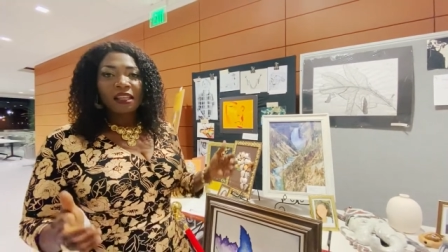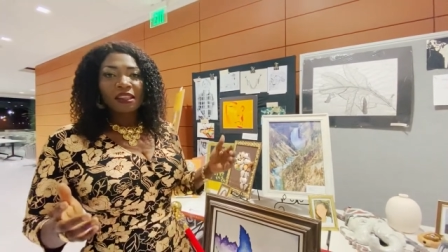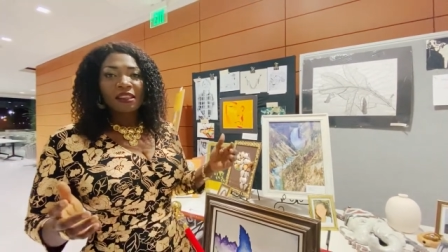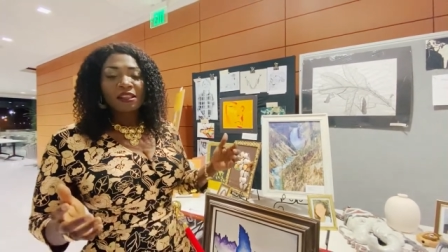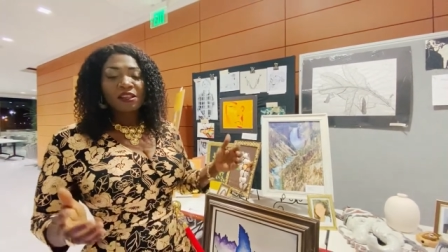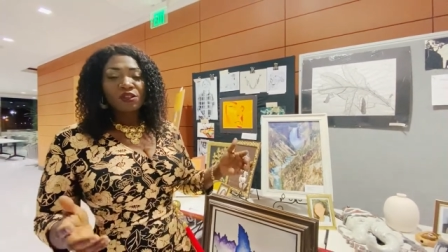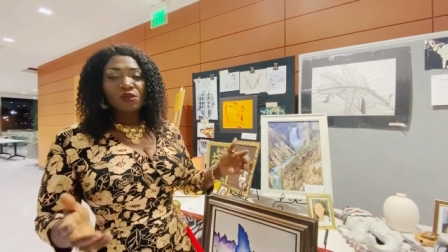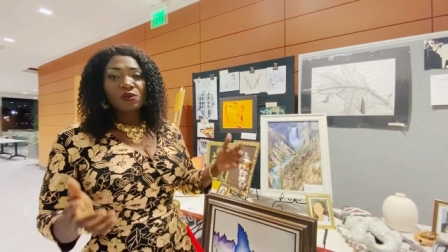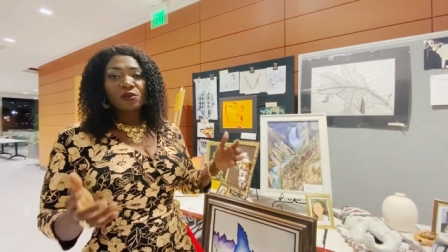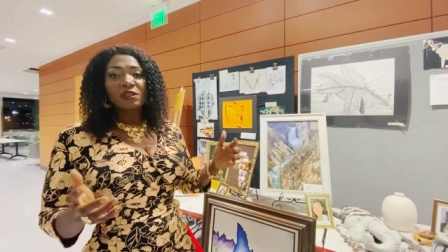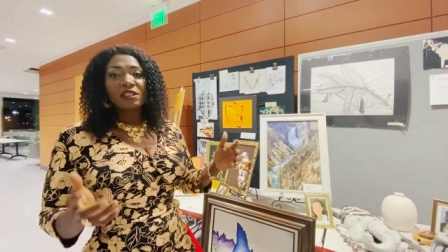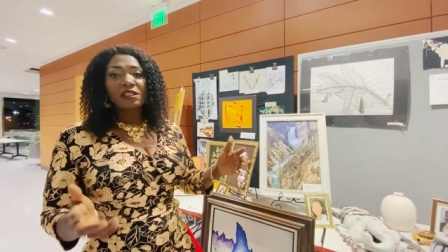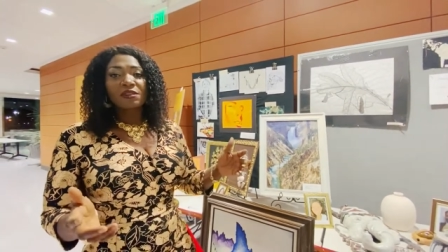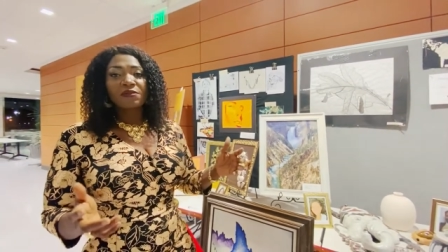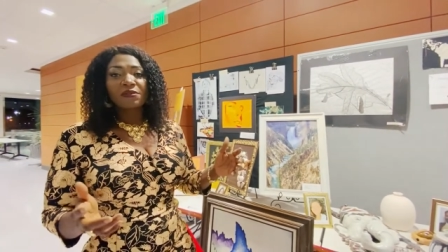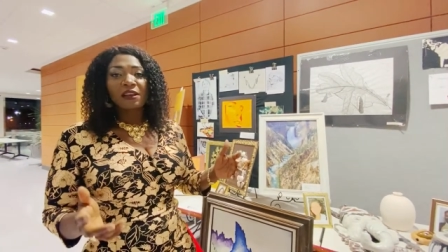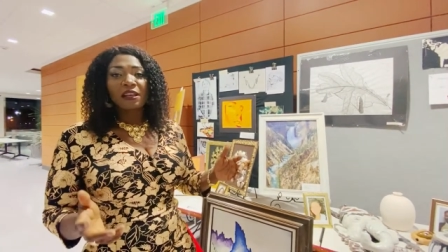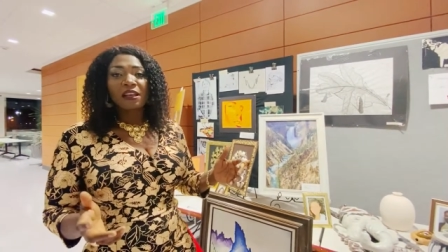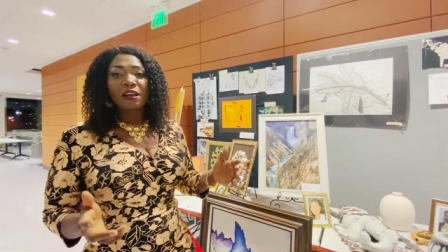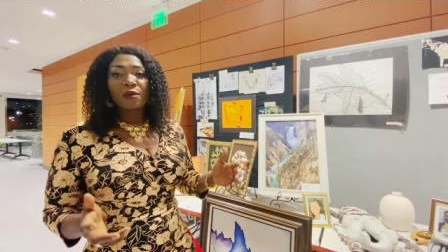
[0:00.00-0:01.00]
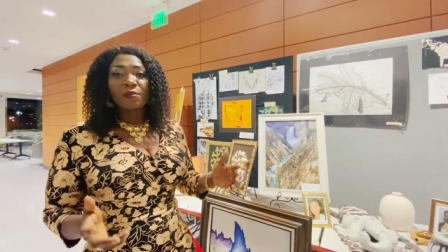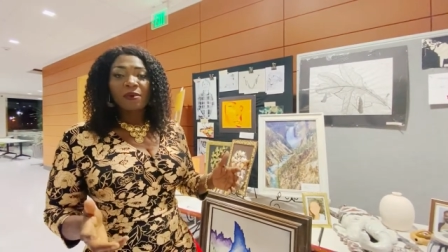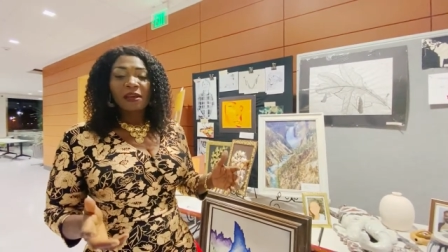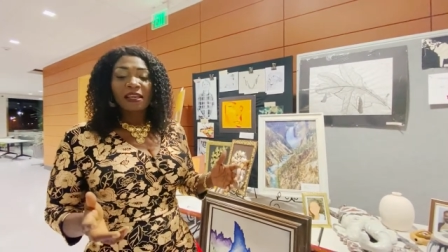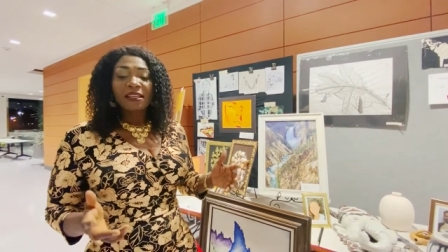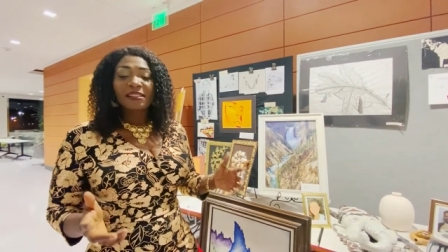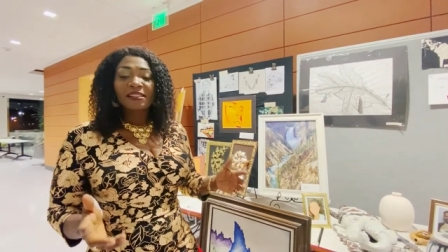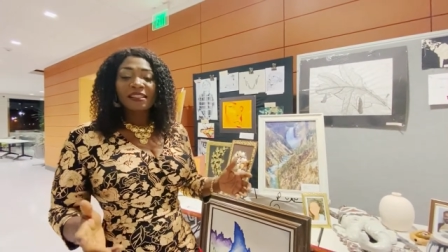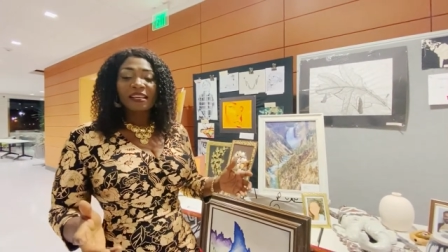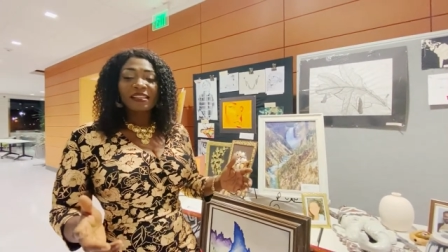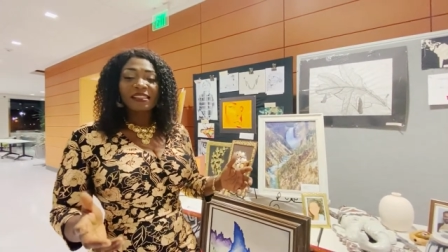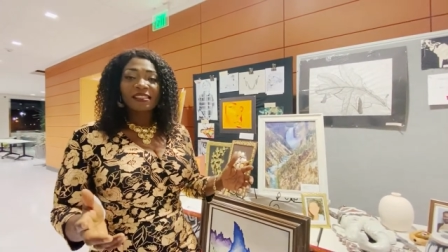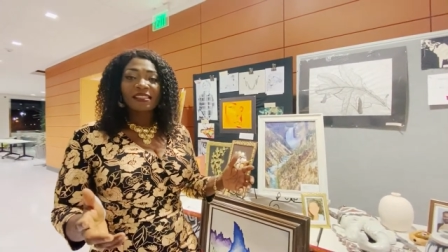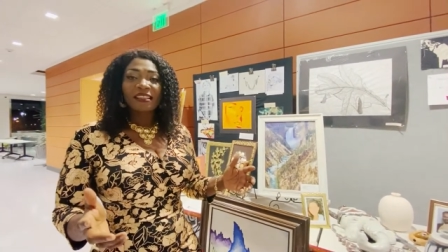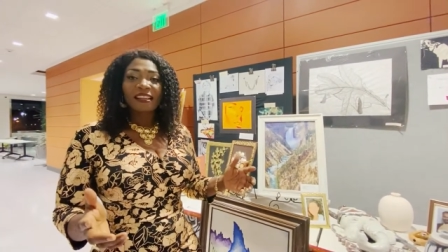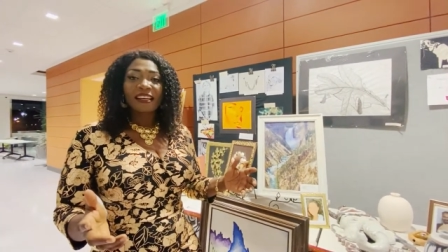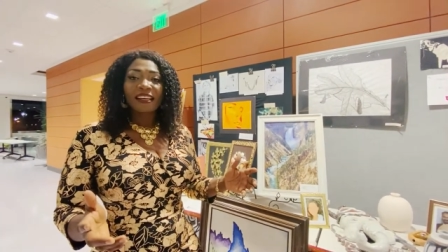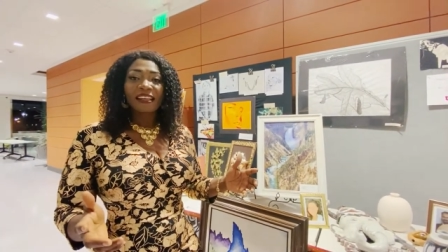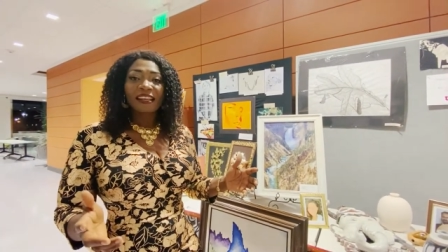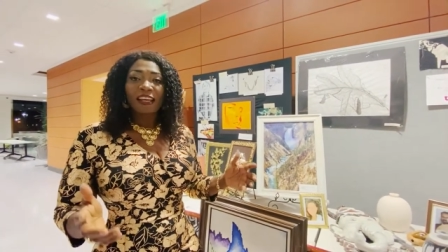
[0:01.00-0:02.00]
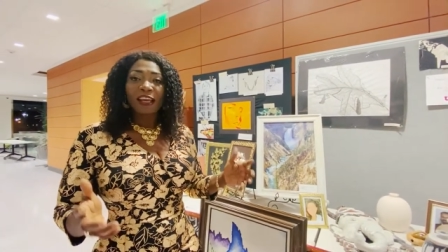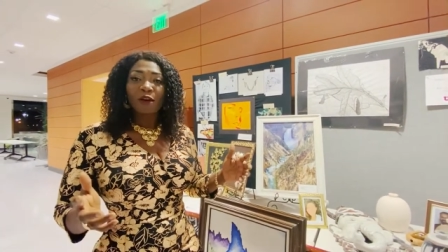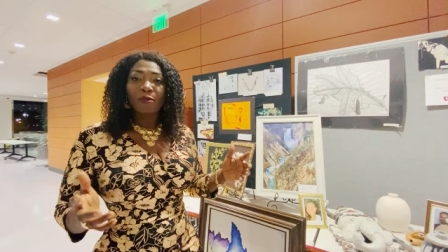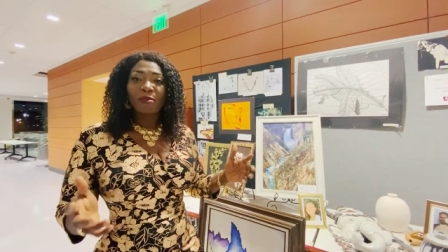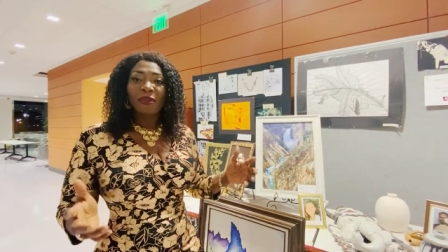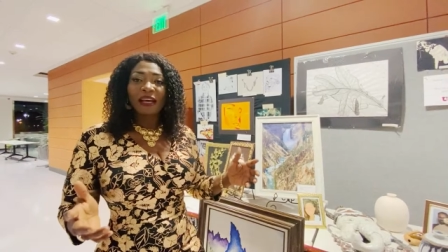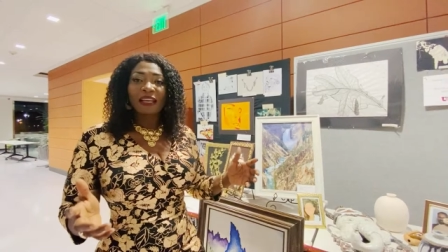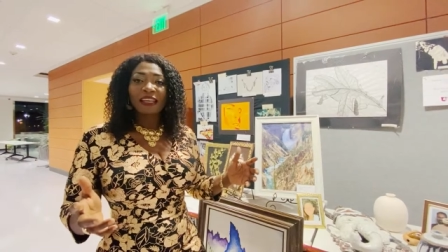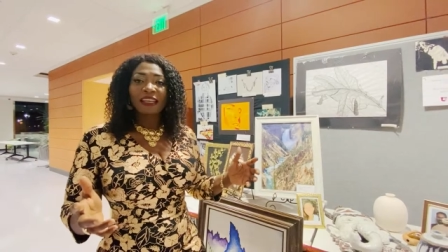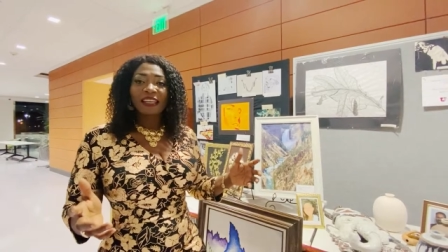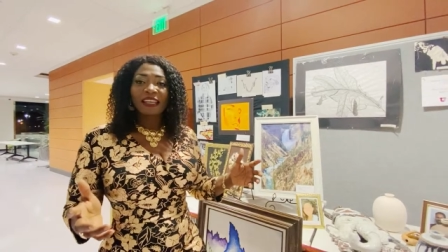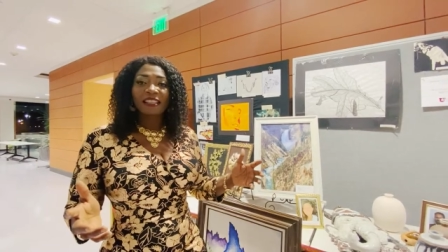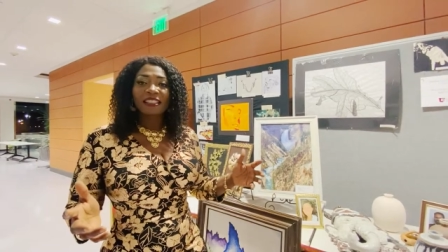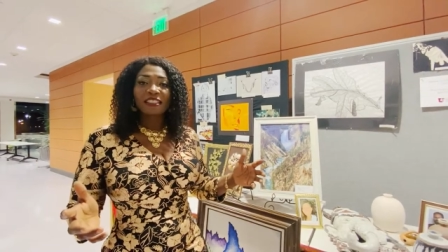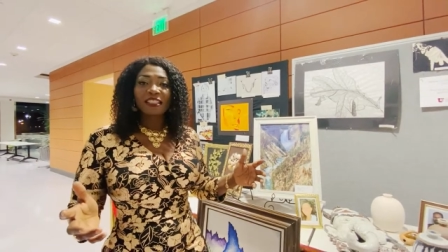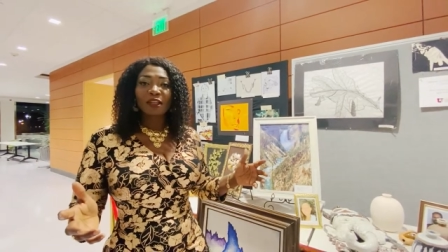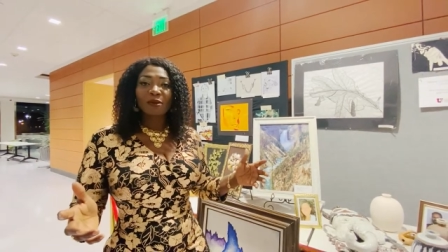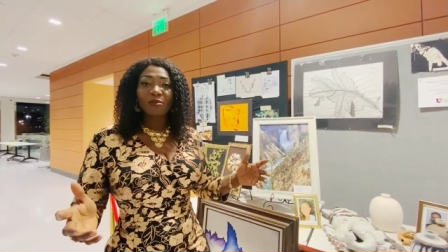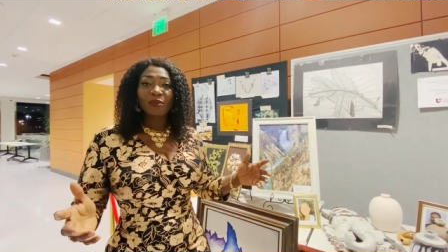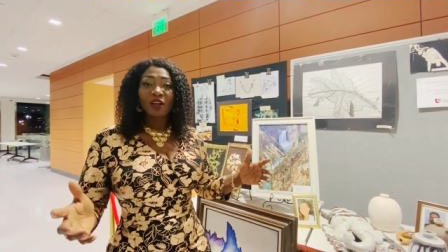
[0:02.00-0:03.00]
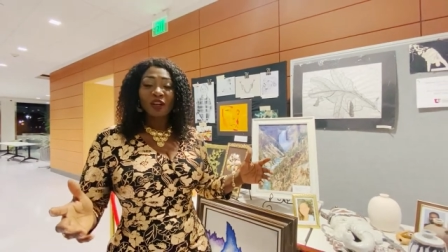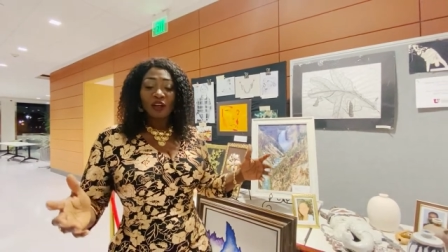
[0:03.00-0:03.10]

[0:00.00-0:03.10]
This would develop and sustain a partnership